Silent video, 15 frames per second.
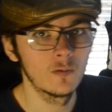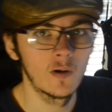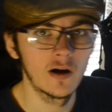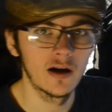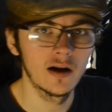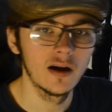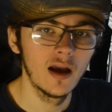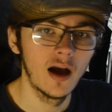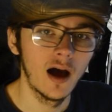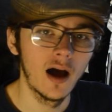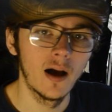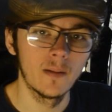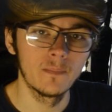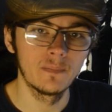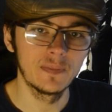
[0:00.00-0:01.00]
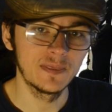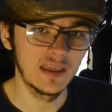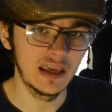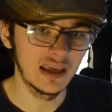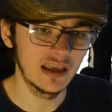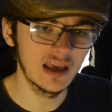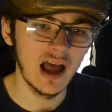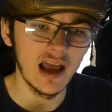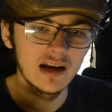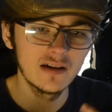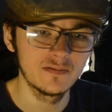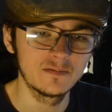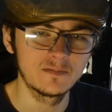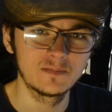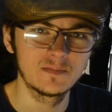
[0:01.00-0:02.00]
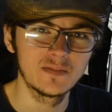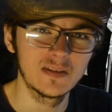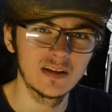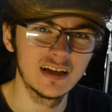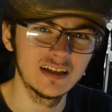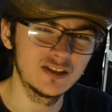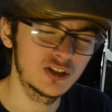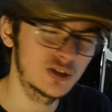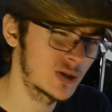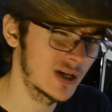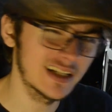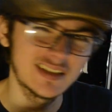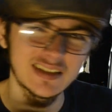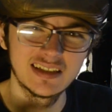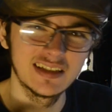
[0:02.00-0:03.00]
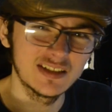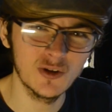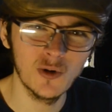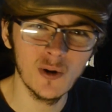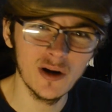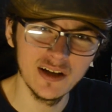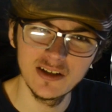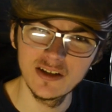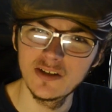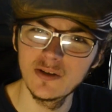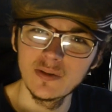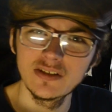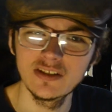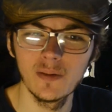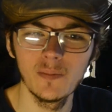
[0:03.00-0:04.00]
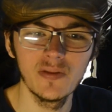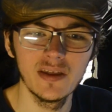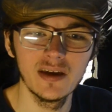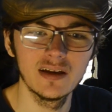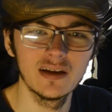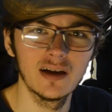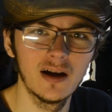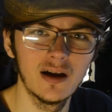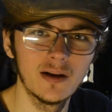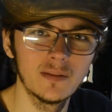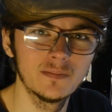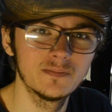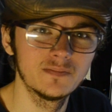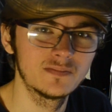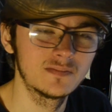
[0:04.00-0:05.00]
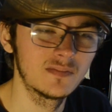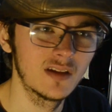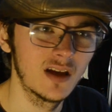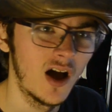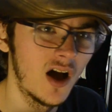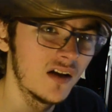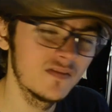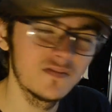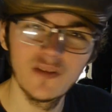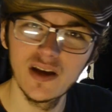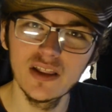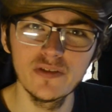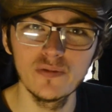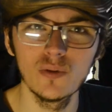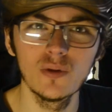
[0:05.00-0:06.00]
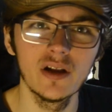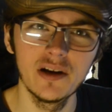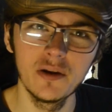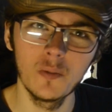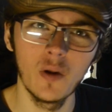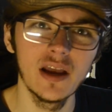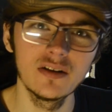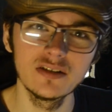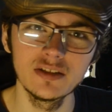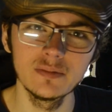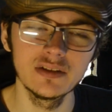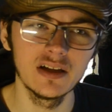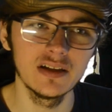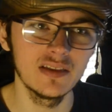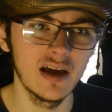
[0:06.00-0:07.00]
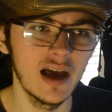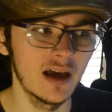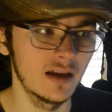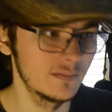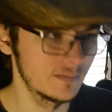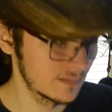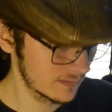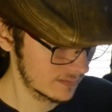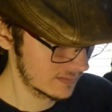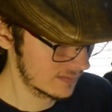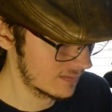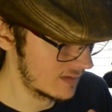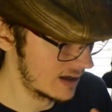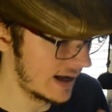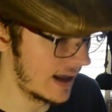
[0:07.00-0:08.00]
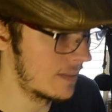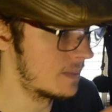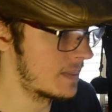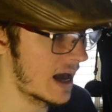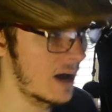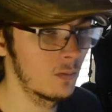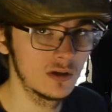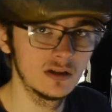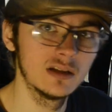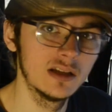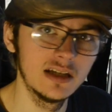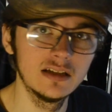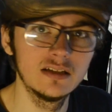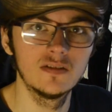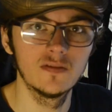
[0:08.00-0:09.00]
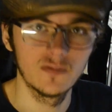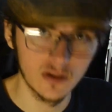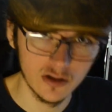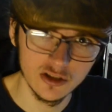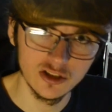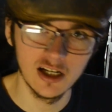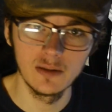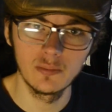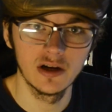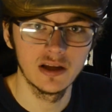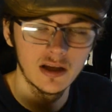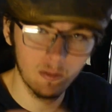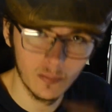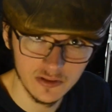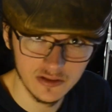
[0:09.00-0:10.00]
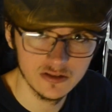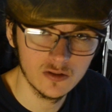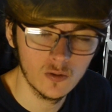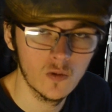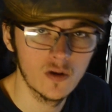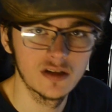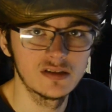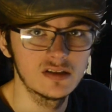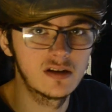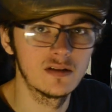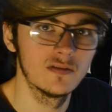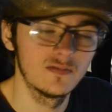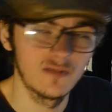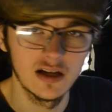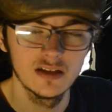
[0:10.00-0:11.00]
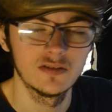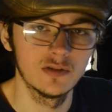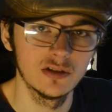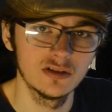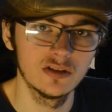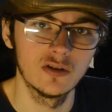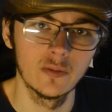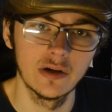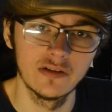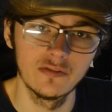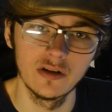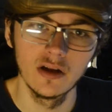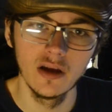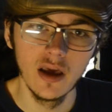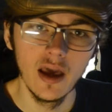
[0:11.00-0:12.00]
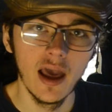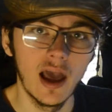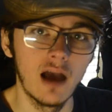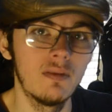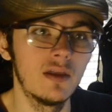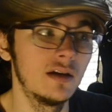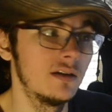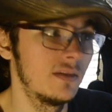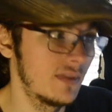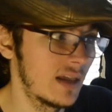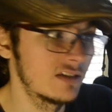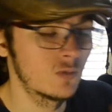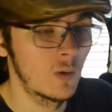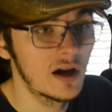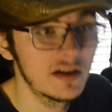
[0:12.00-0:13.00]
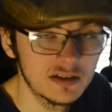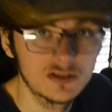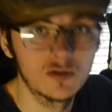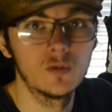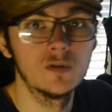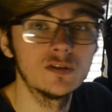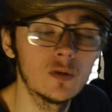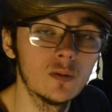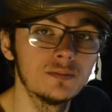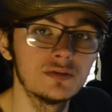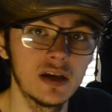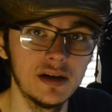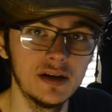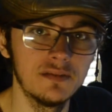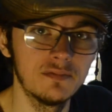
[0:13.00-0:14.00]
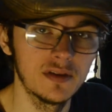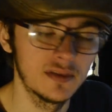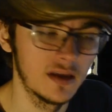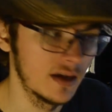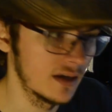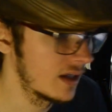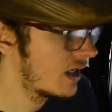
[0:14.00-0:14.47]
where they kind of tricked Discord into doing something unfaithful in a way or something like that, and that would lead to Fluttershy breaking up with Discord instead of vice versa or whatever, and then that's why Discord is so upset and everything.